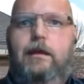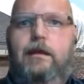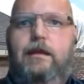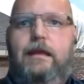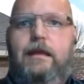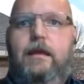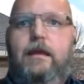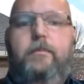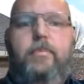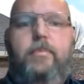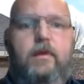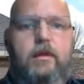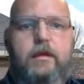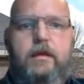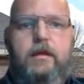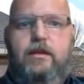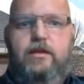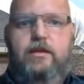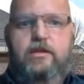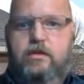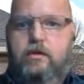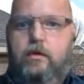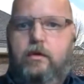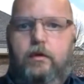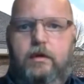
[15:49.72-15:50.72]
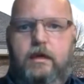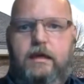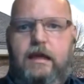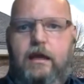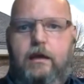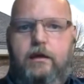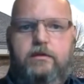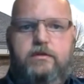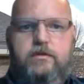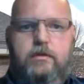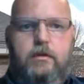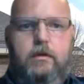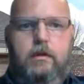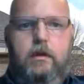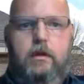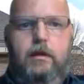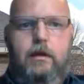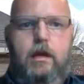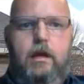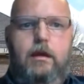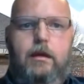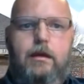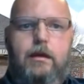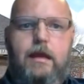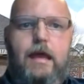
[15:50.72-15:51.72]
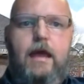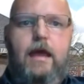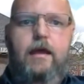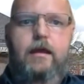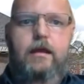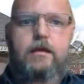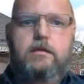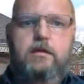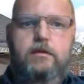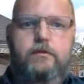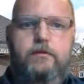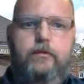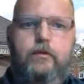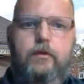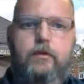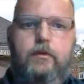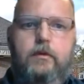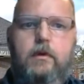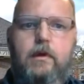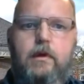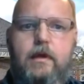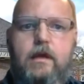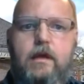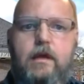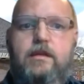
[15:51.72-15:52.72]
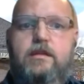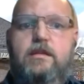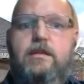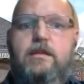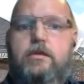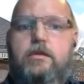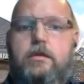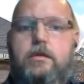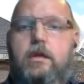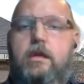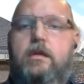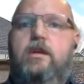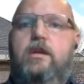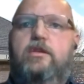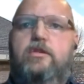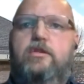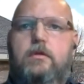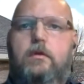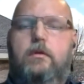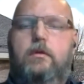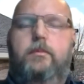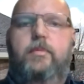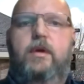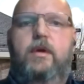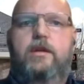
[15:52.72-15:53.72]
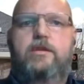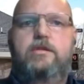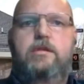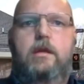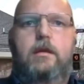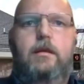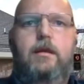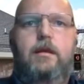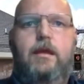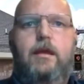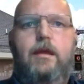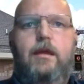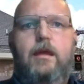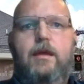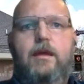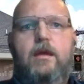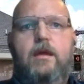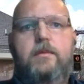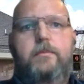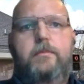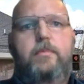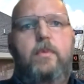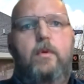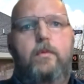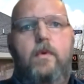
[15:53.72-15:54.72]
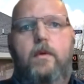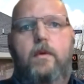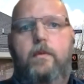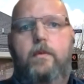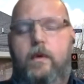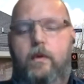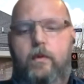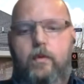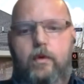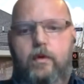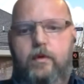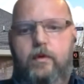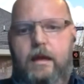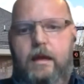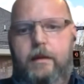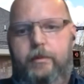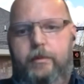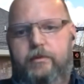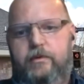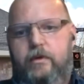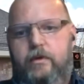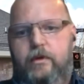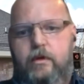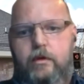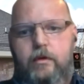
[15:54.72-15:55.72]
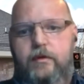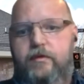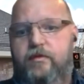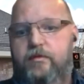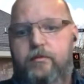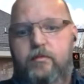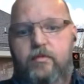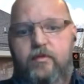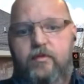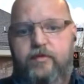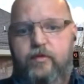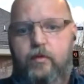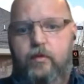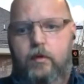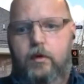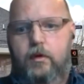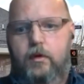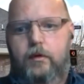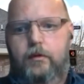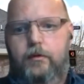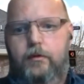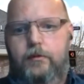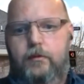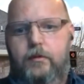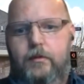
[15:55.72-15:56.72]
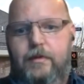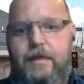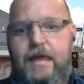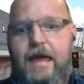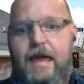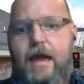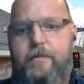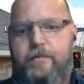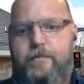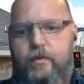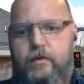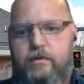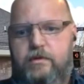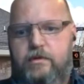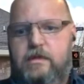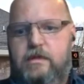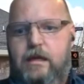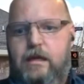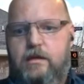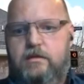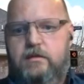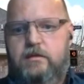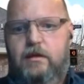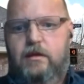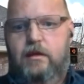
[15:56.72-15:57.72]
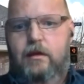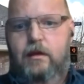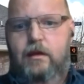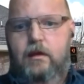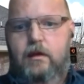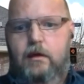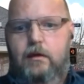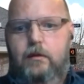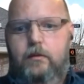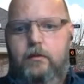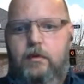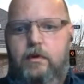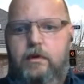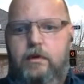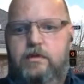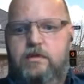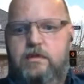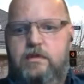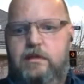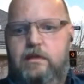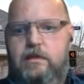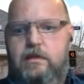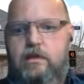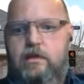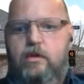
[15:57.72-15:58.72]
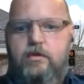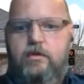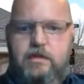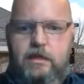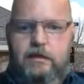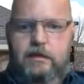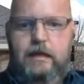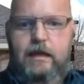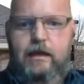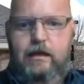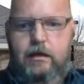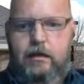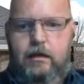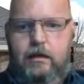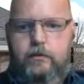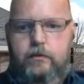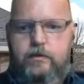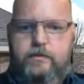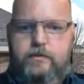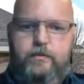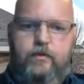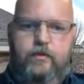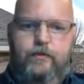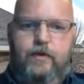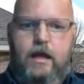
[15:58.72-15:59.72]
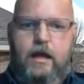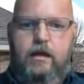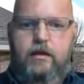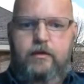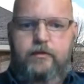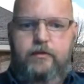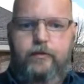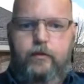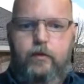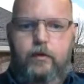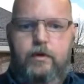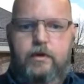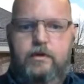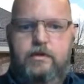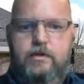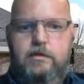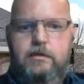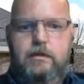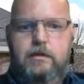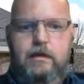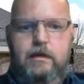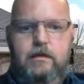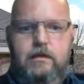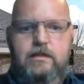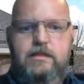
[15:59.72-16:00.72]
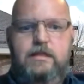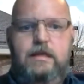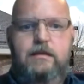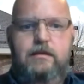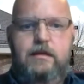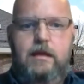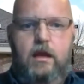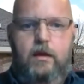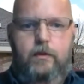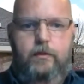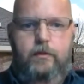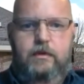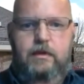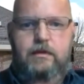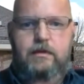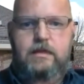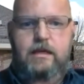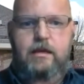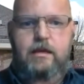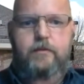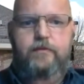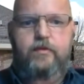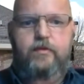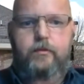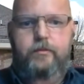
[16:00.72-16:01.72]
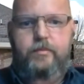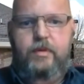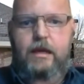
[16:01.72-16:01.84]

ability to just go to council and ask for an additional budget. But what we were able to do even before that process was use the data that was provided for us and sit down with a team from